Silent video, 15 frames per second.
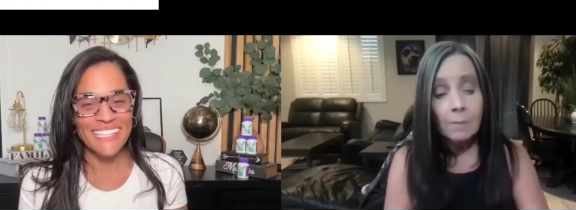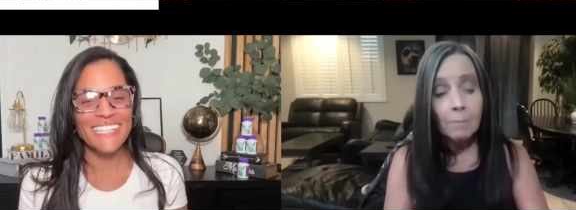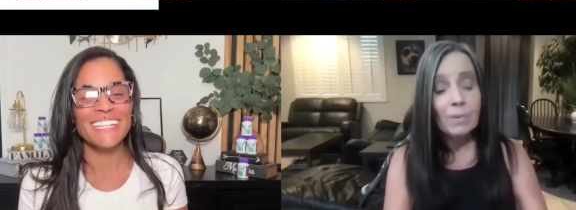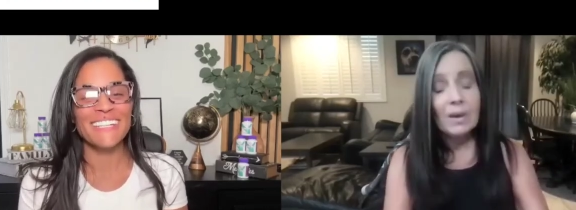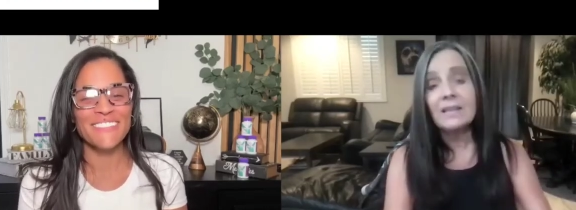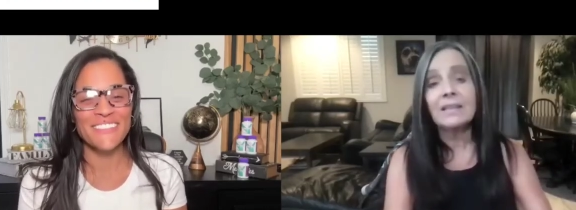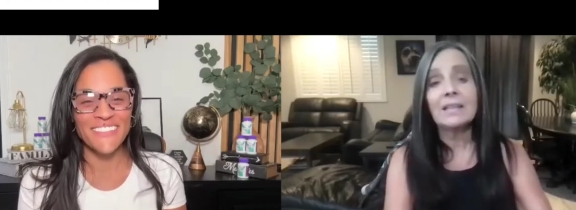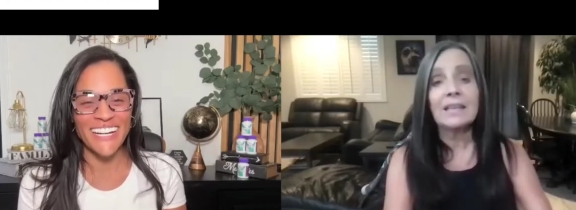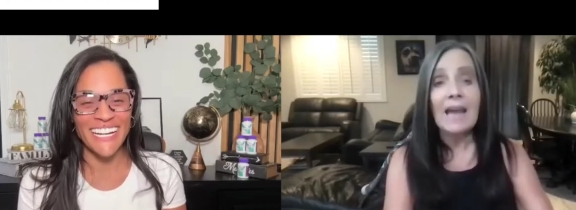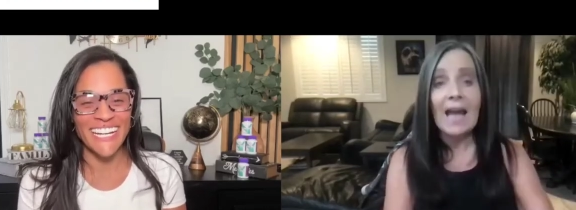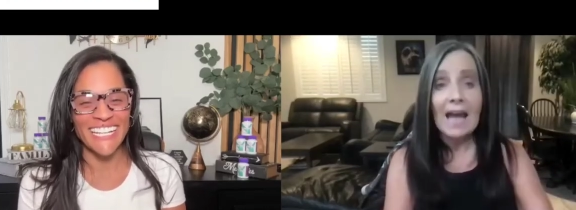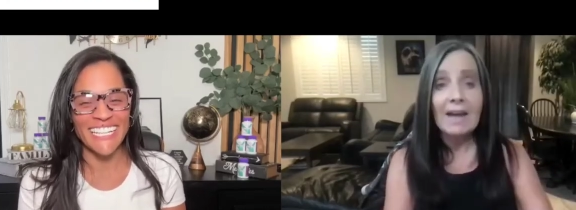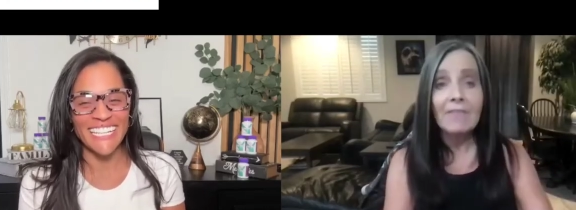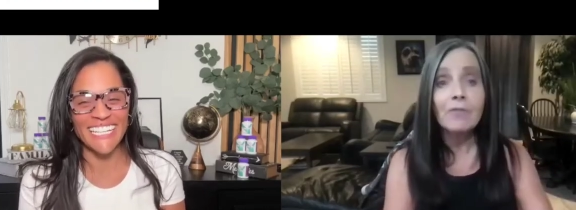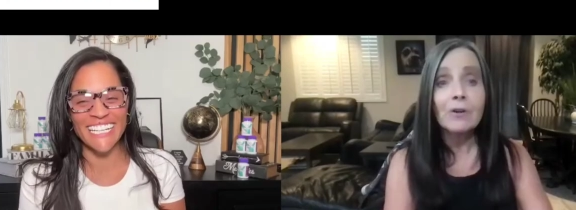Speaker 1: But right.
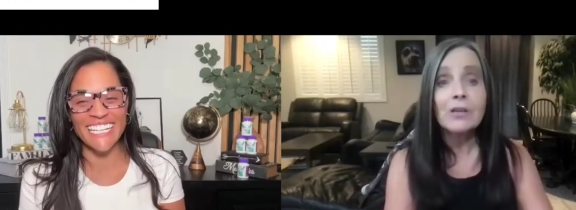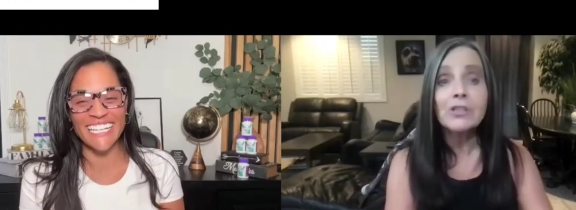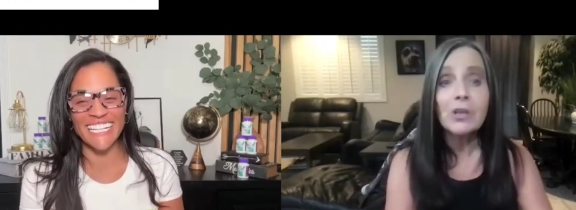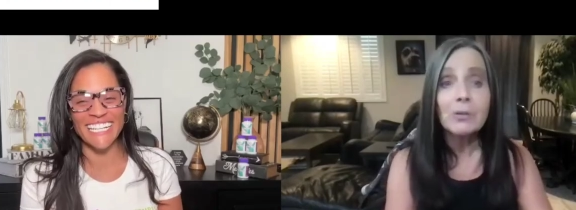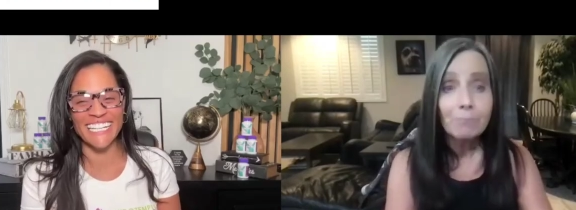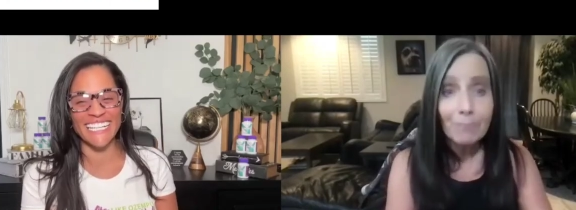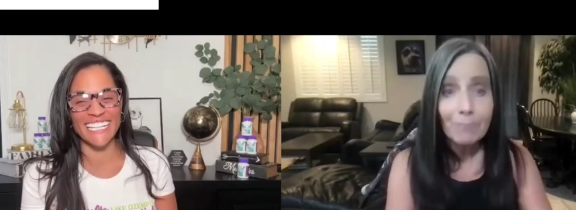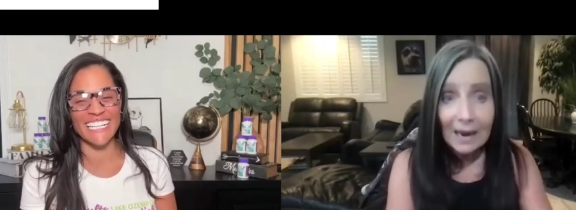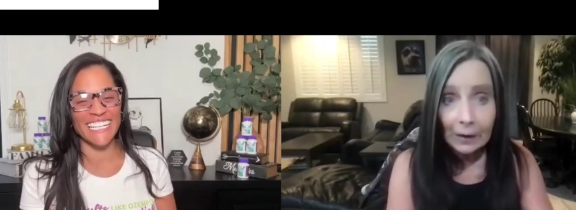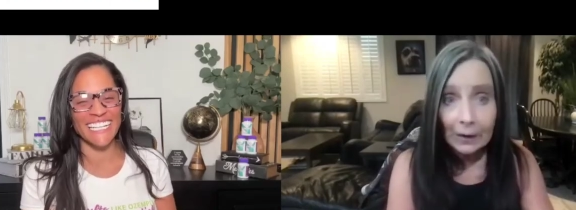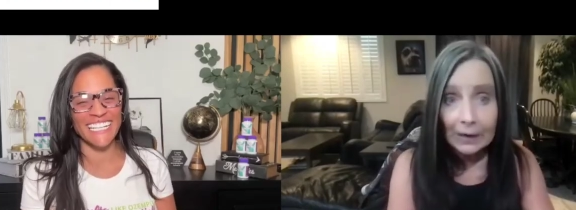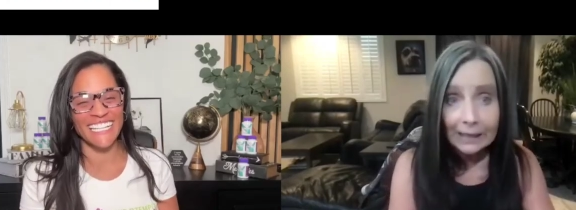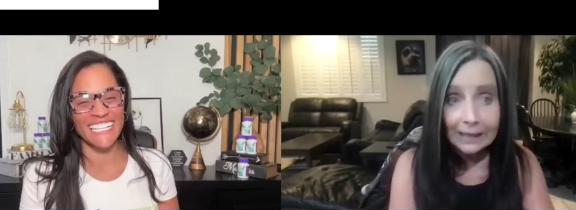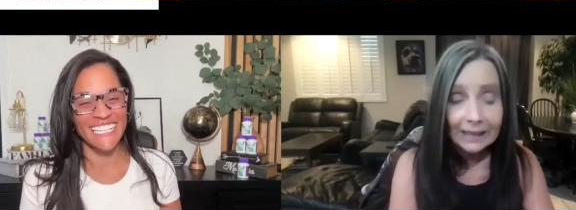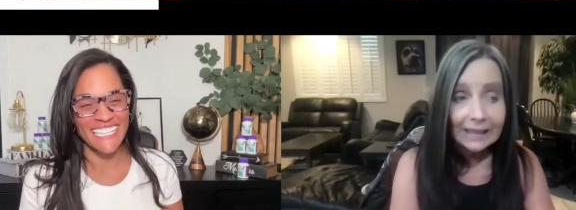the average
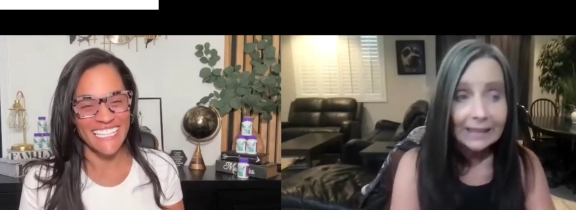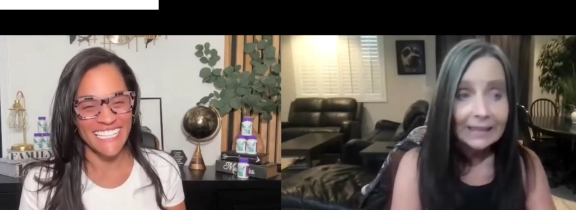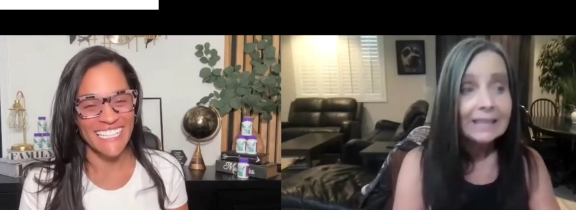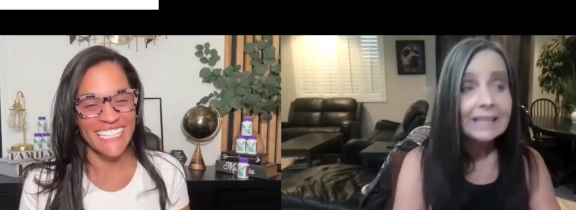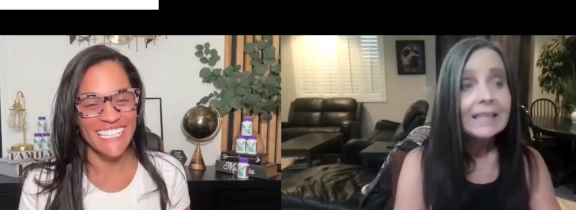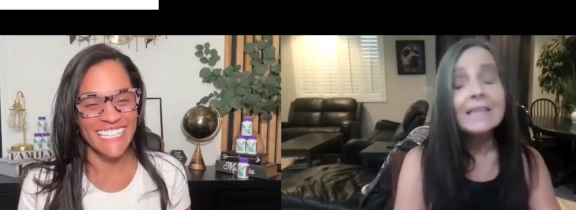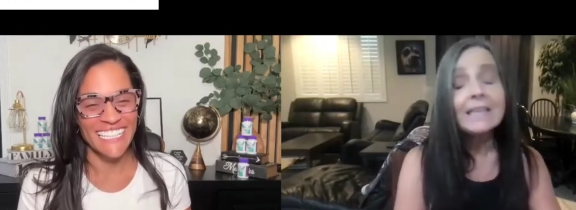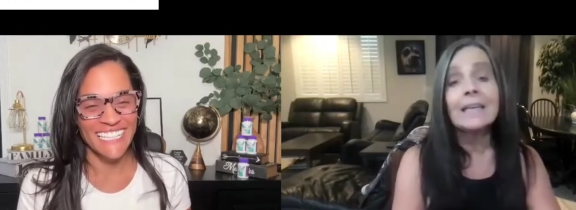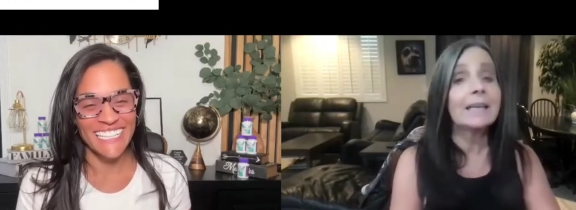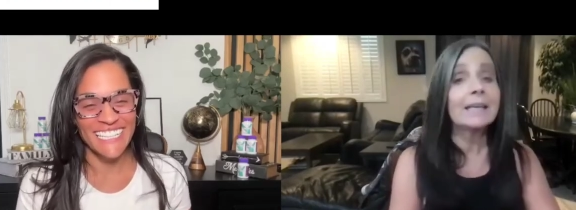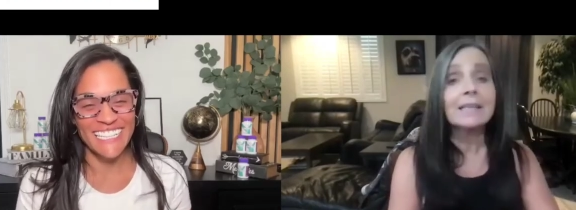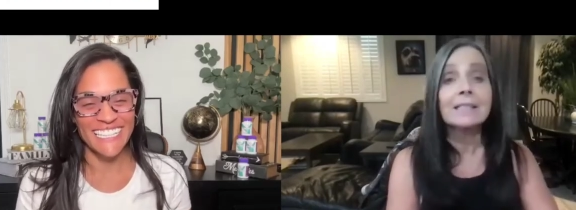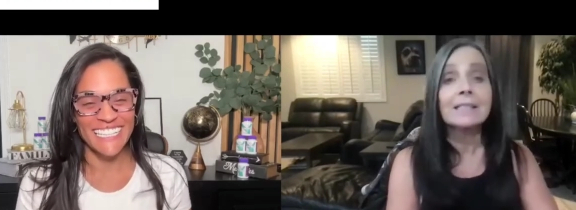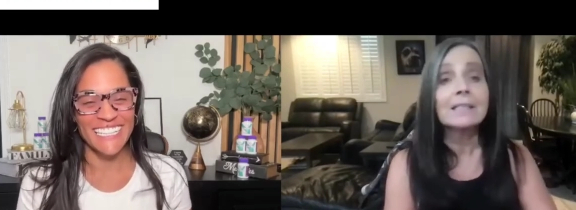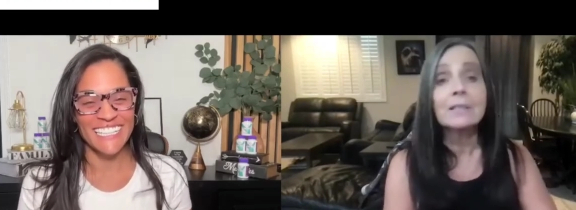American
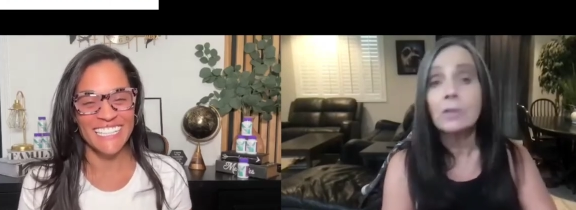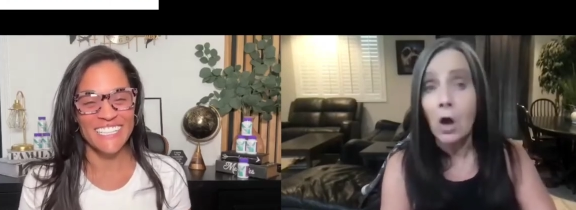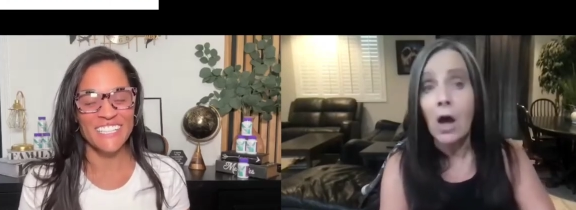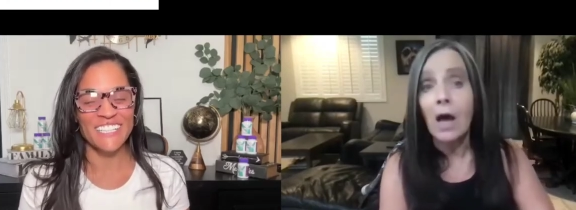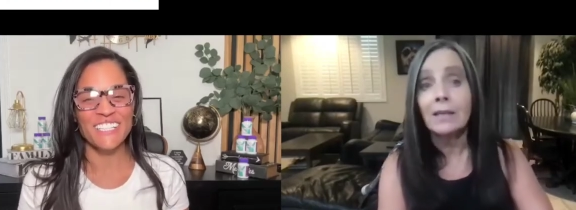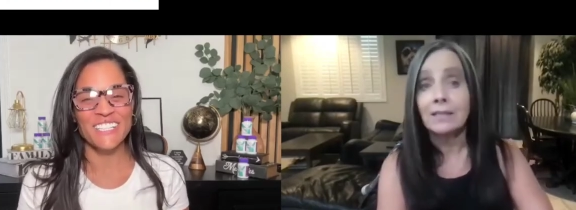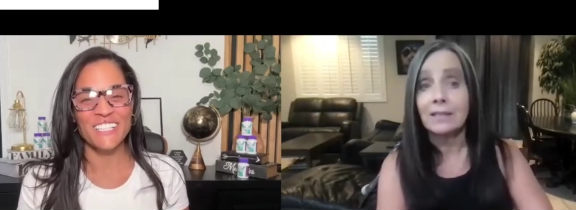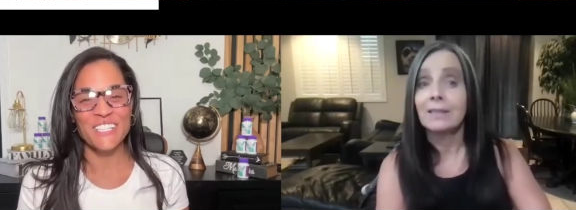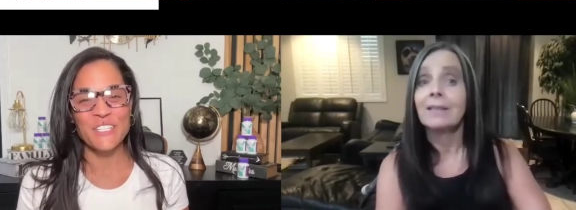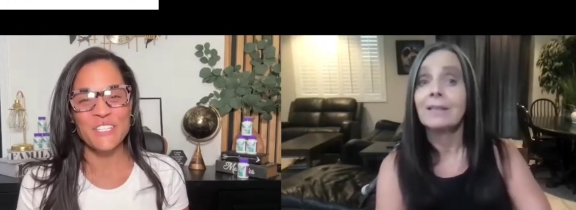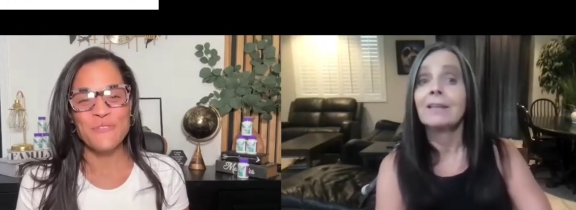is not,